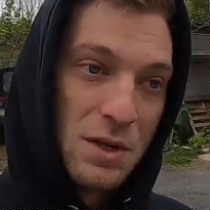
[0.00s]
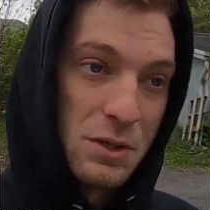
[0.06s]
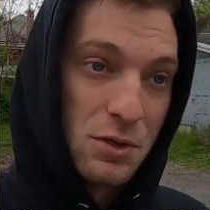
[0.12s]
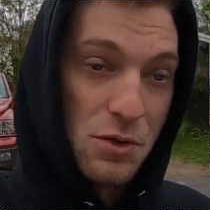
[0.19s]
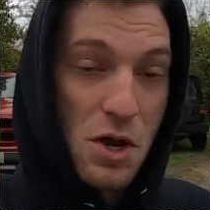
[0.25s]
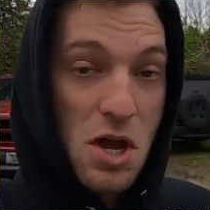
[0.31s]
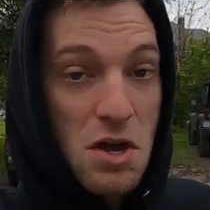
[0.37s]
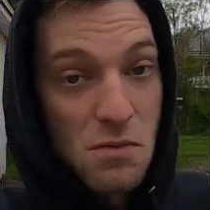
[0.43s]

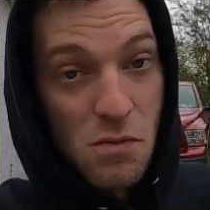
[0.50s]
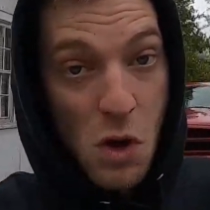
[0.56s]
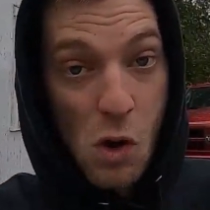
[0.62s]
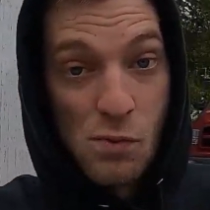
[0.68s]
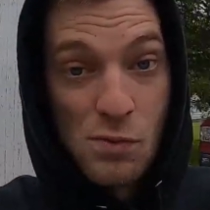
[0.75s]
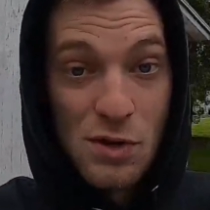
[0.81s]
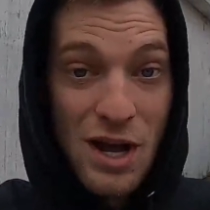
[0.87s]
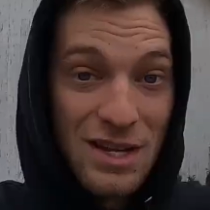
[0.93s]
So yeah,
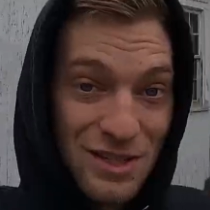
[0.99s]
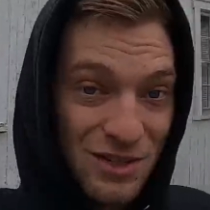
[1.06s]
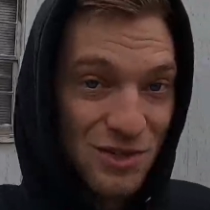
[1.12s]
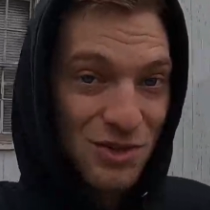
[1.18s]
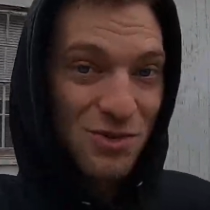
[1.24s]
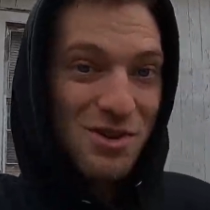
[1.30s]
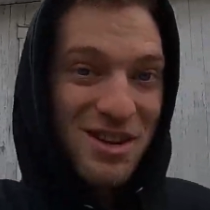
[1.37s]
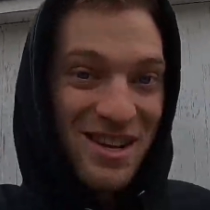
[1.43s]
hope you guys
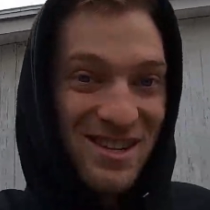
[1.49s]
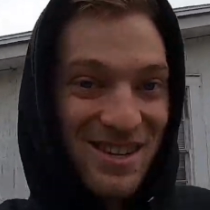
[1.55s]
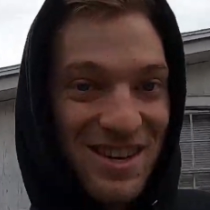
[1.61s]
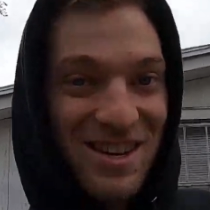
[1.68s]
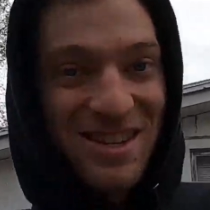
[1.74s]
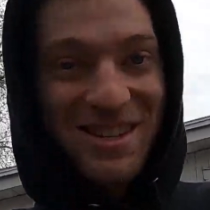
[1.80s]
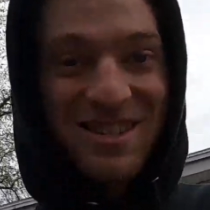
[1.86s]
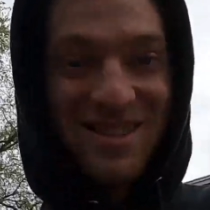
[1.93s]
enjoy, and
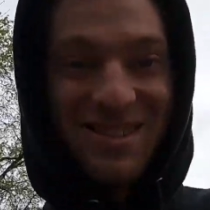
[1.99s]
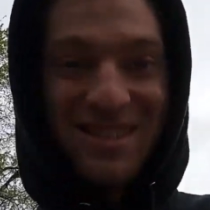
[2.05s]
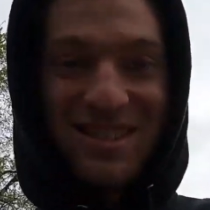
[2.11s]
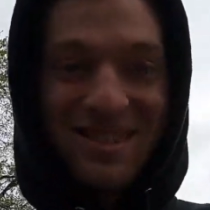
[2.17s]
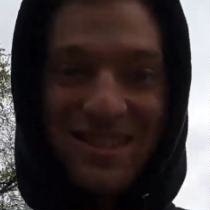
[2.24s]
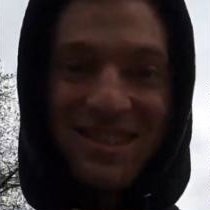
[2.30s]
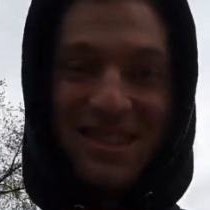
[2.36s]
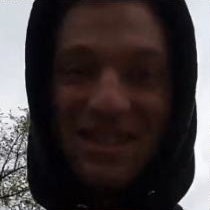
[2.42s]

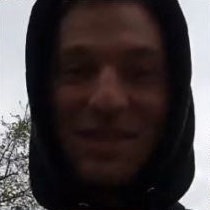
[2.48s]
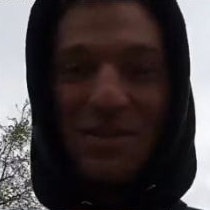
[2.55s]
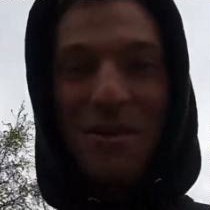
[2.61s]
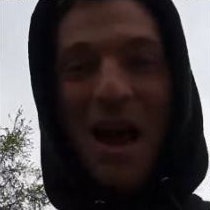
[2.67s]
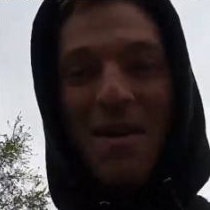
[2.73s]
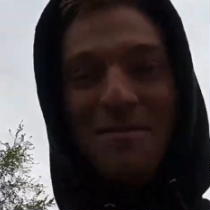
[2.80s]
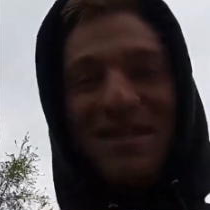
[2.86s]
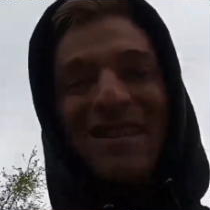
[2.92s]
let's see
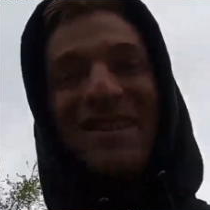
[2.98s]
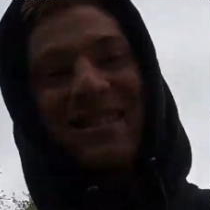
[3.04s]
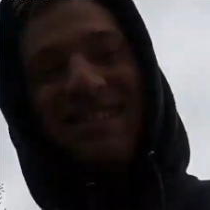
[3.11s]
what happens.